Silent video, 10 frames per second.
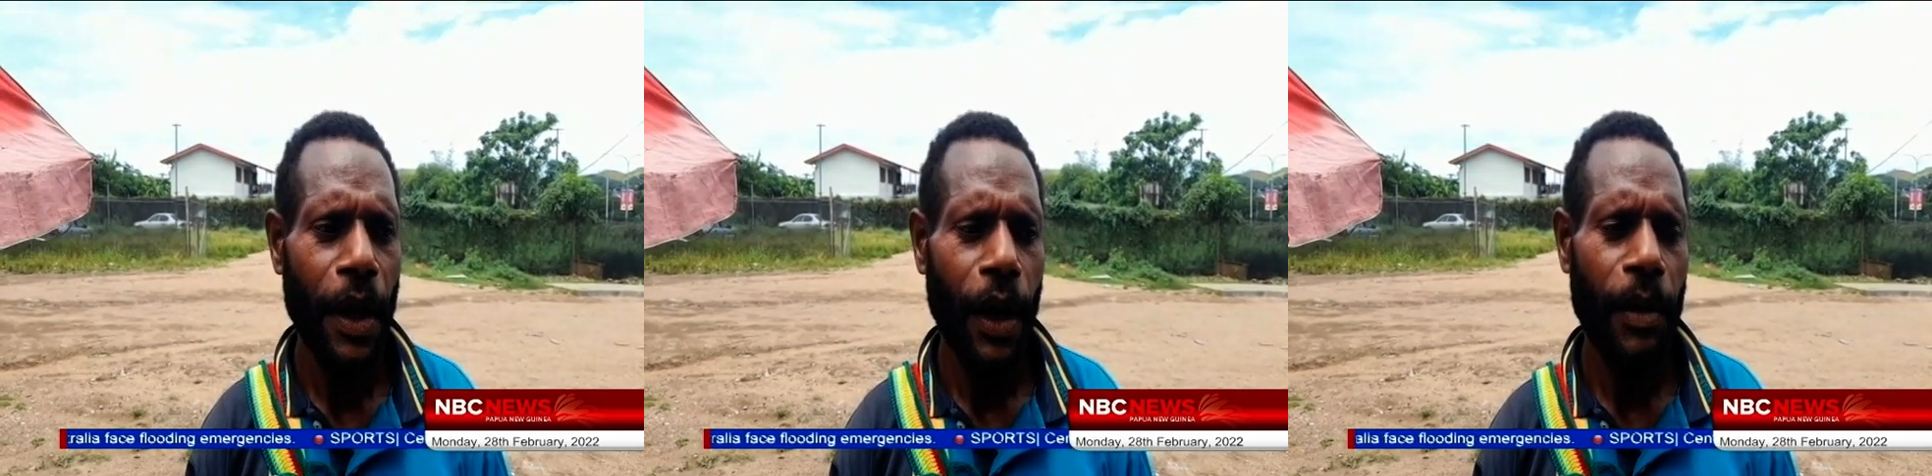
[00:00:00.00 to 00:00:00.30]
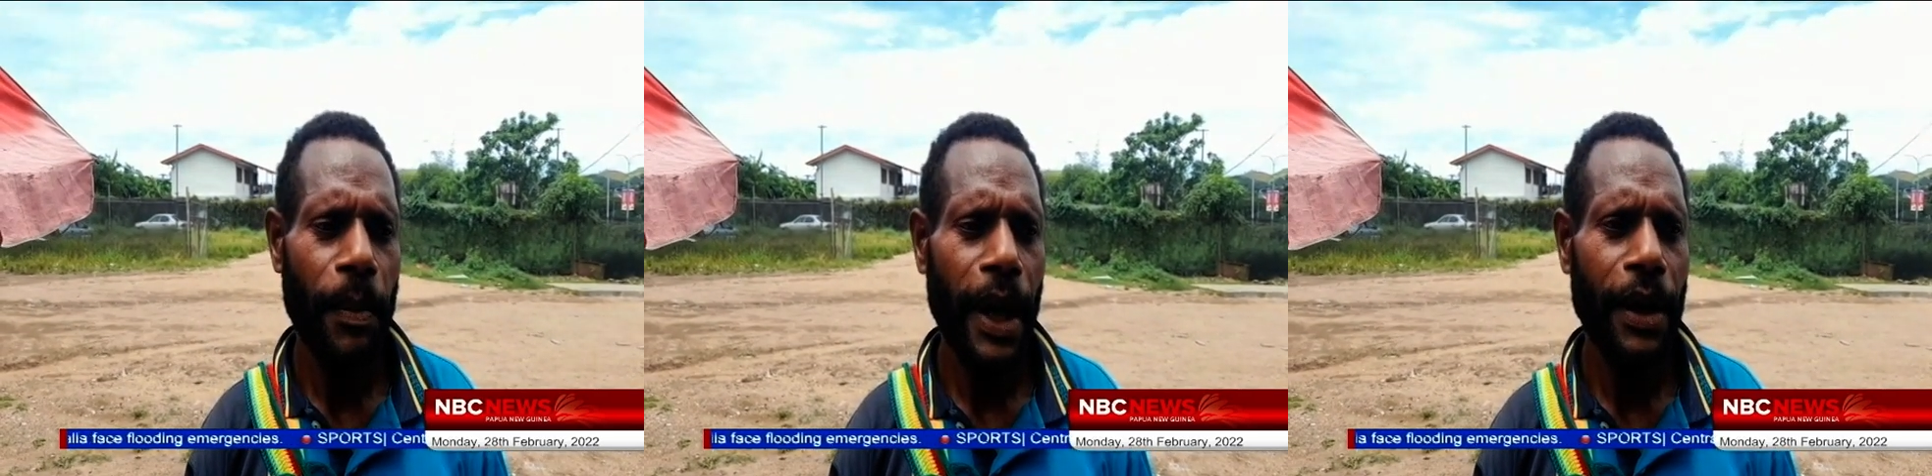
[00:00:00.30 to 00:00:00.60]
all
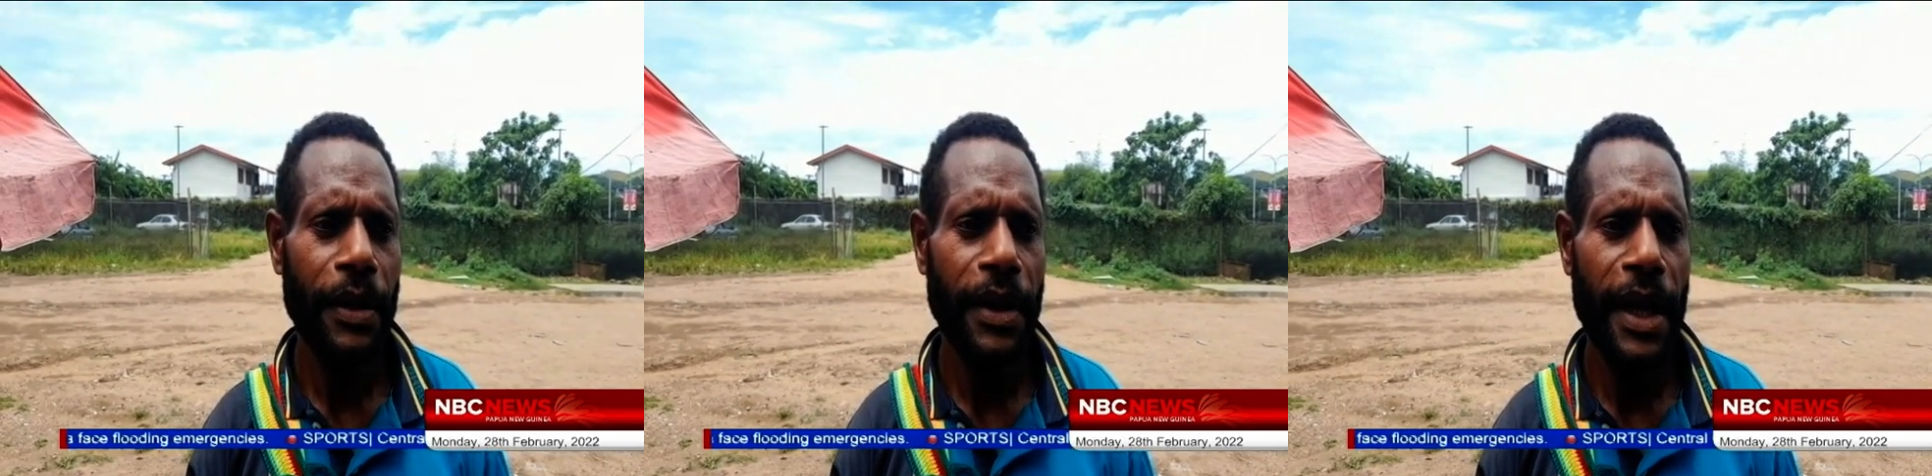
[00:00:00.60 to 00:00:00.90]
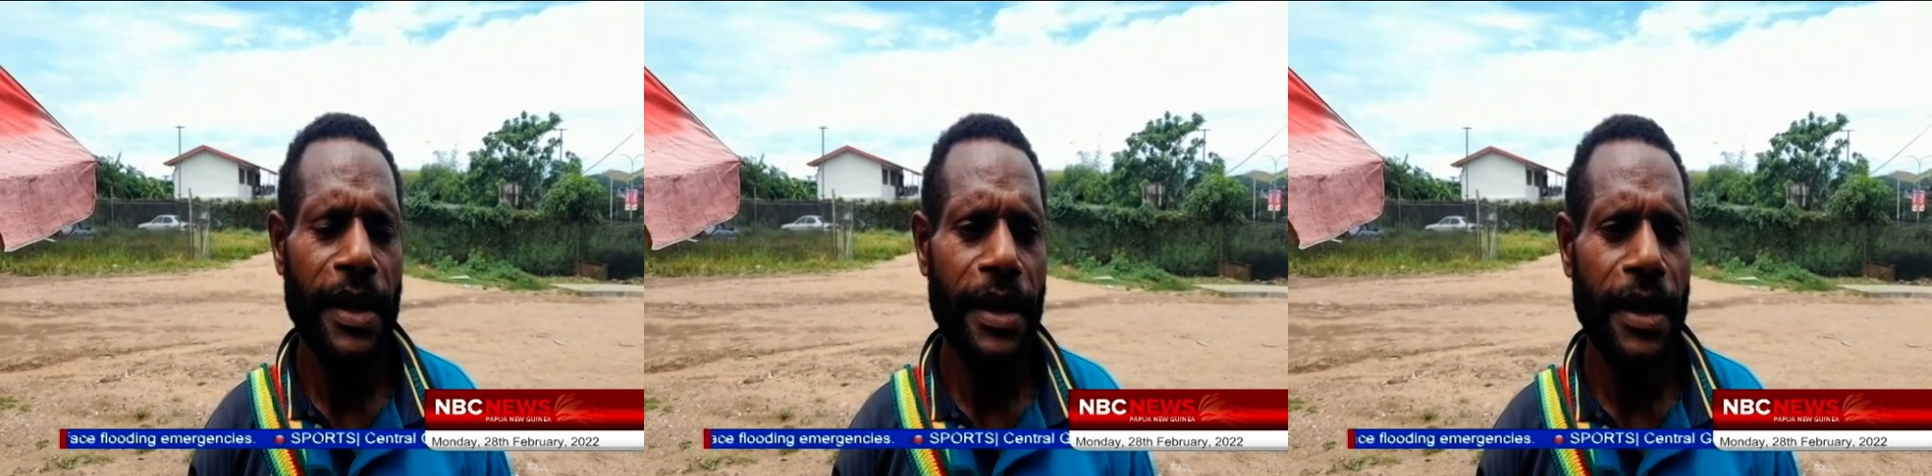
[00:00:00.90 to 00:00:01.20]
pilot,
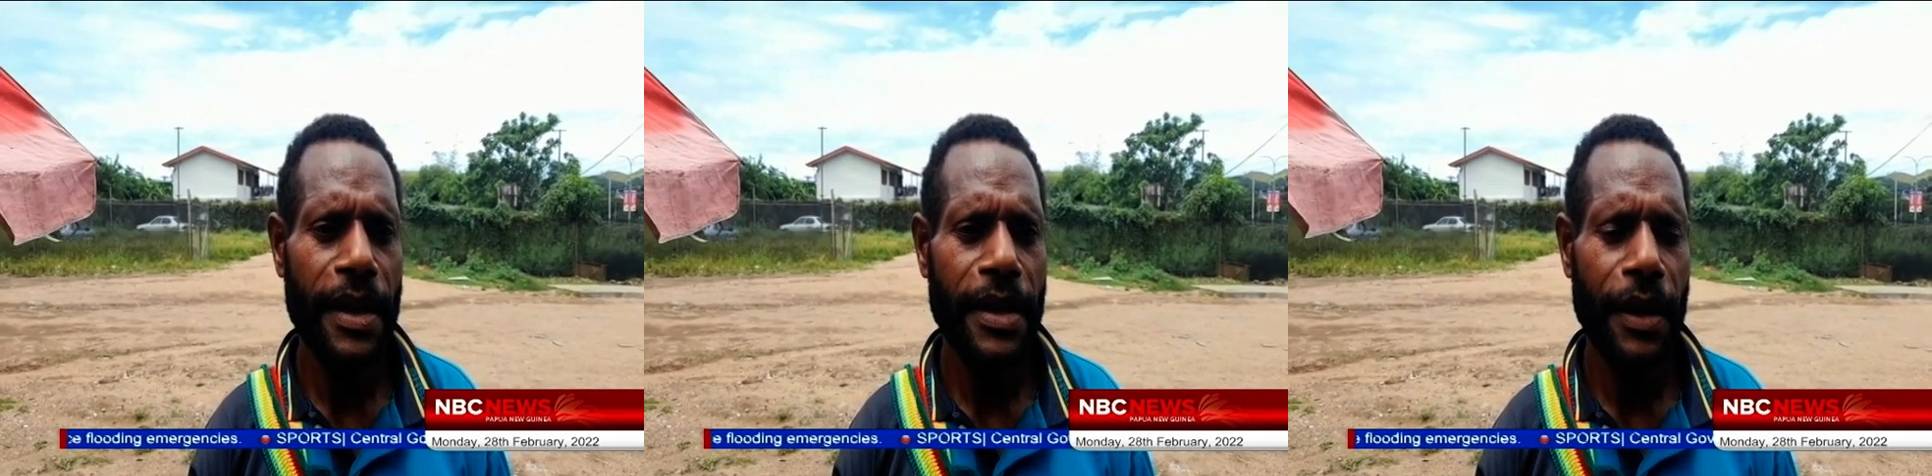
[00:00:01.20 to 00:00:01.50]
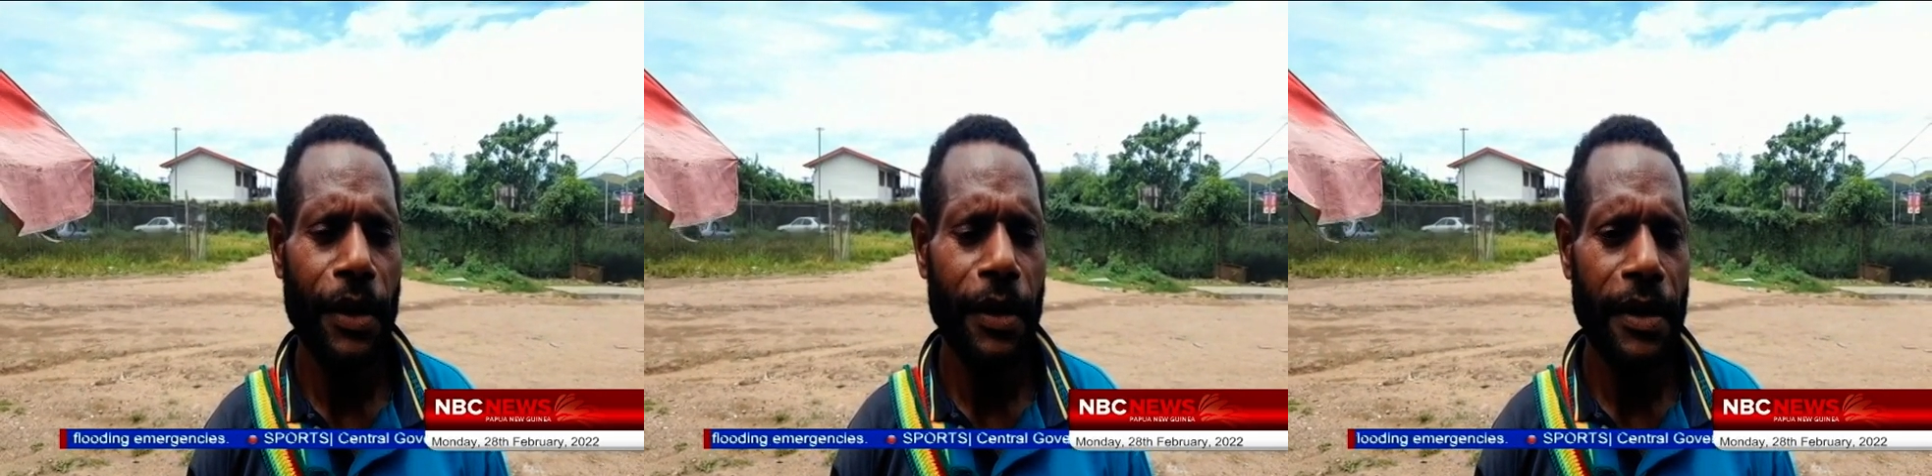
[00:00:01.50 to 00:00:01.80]
engineers,
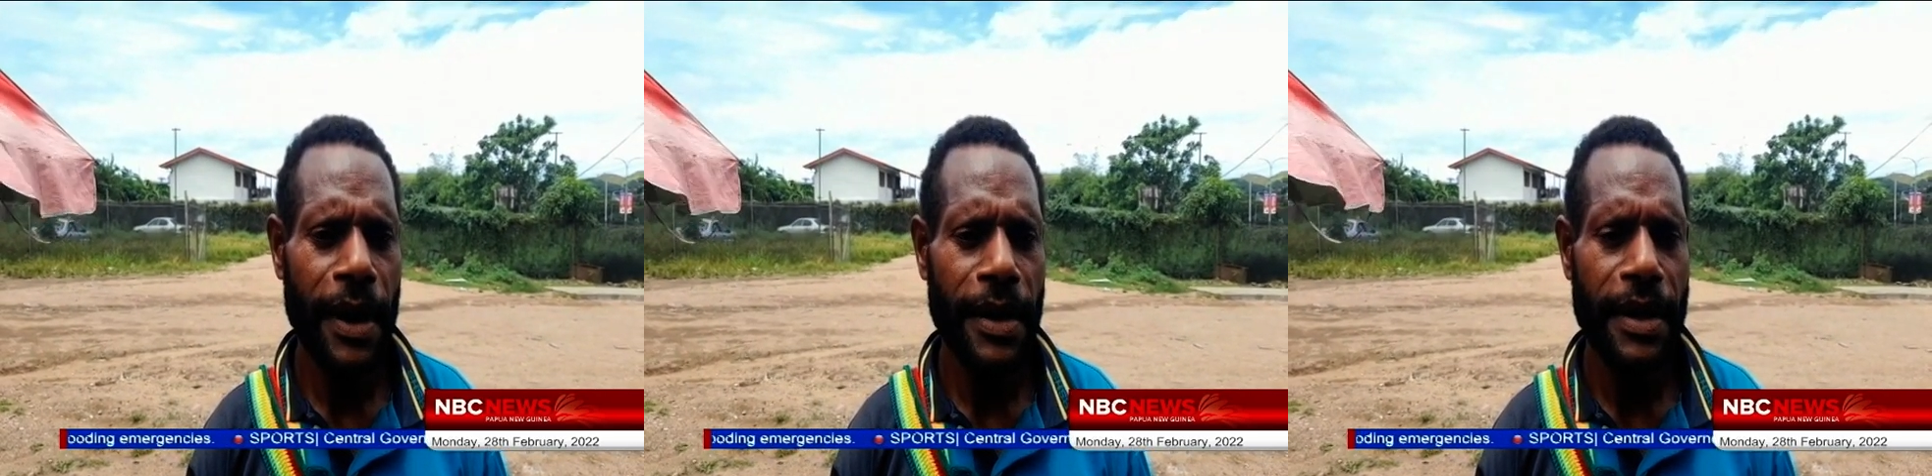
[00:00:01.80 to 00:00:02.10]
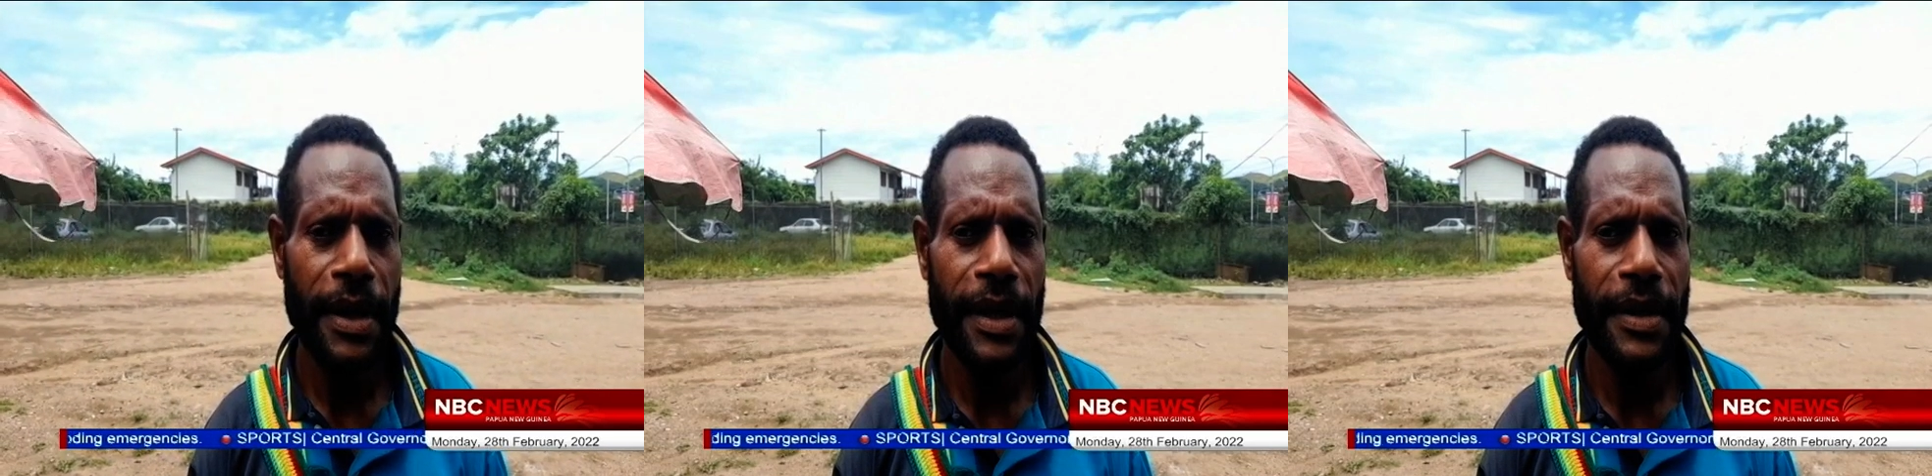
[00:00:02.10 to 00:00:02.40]
doctors,
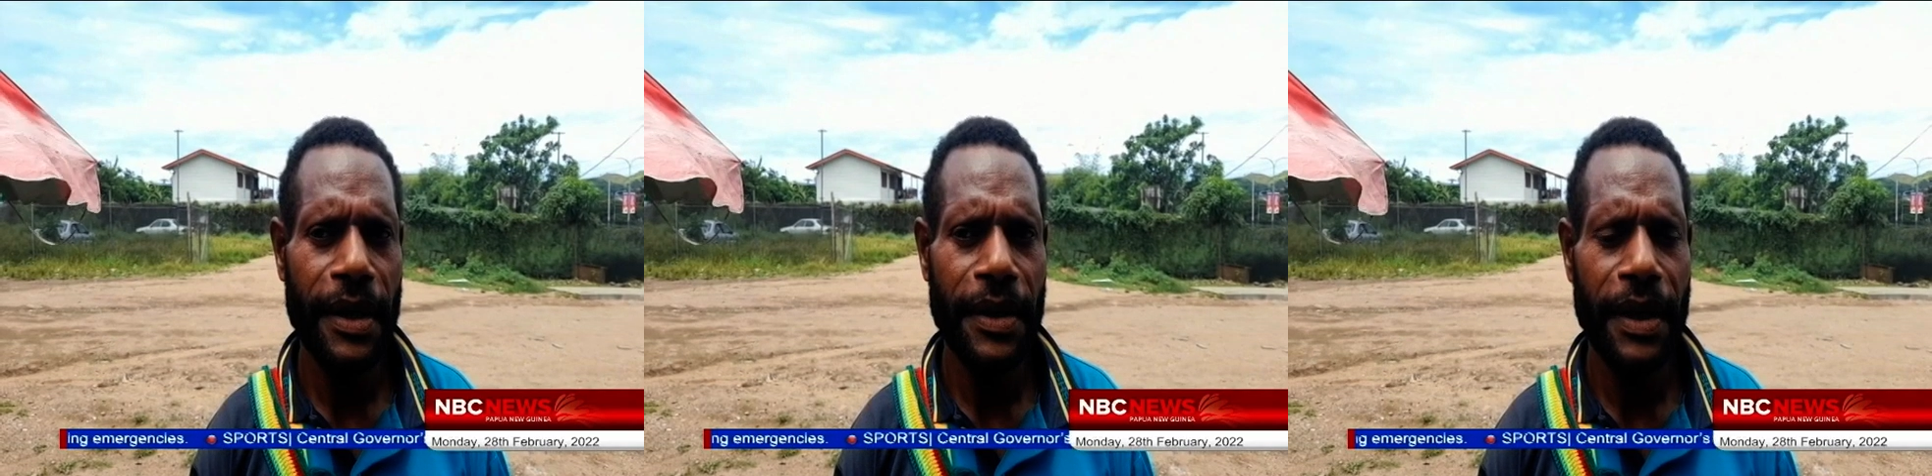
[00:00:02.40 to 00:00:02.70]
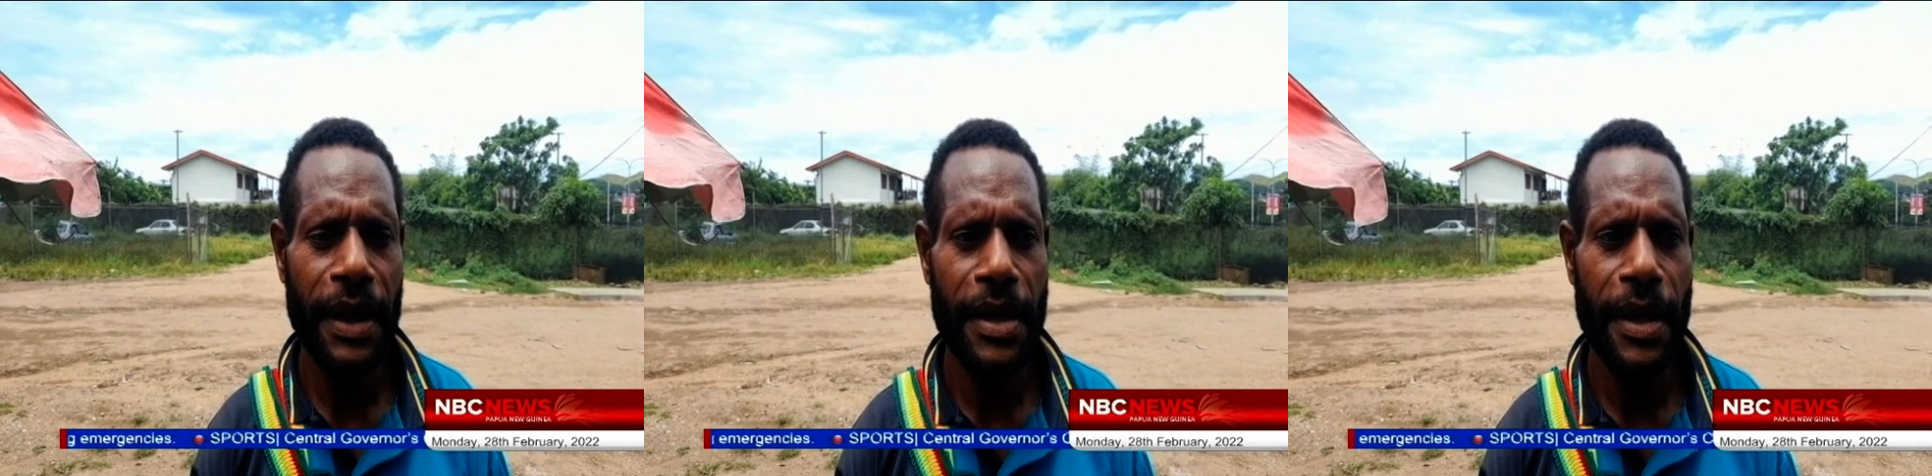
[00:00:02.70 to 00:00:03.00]
nurses,
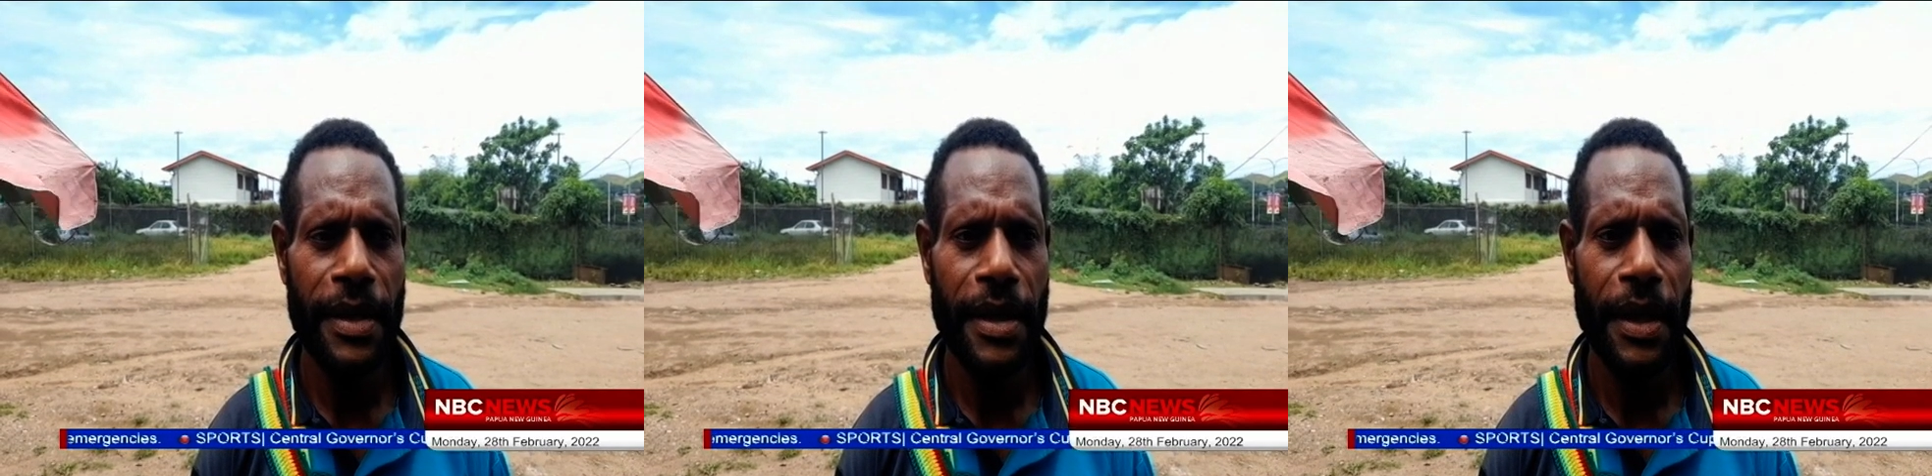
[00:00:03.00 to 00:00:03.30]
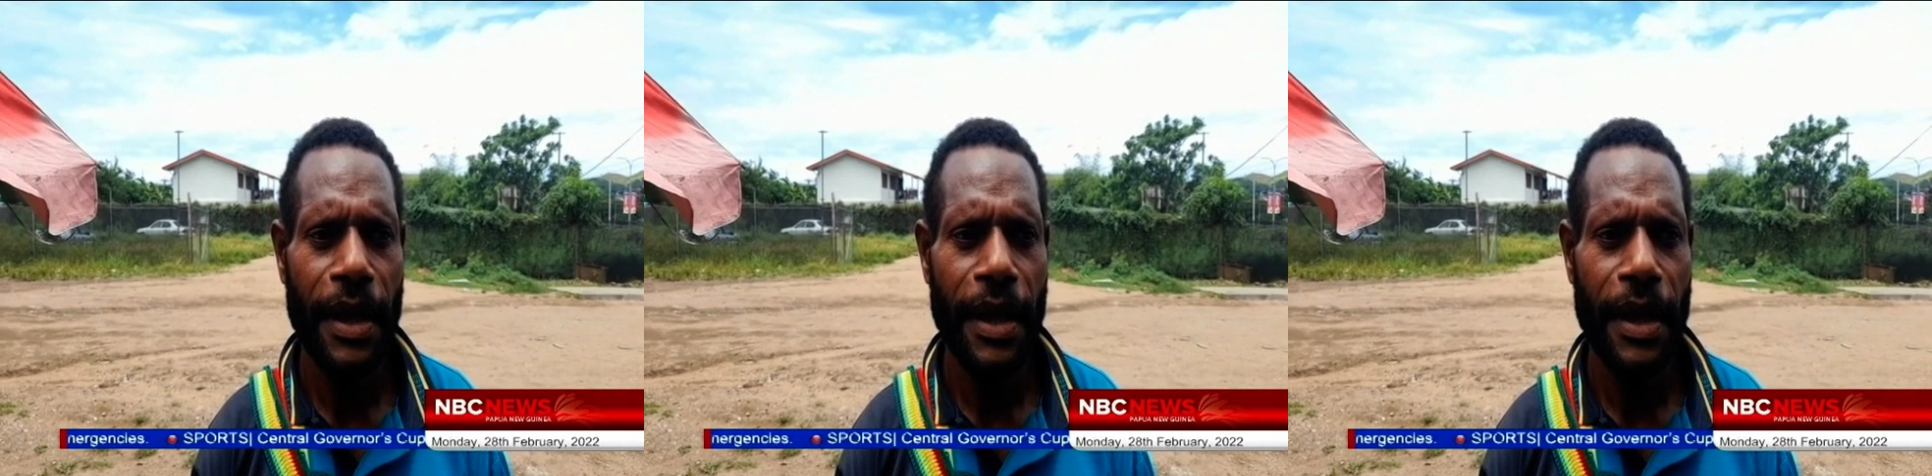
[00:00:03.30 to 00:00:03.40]
teachers,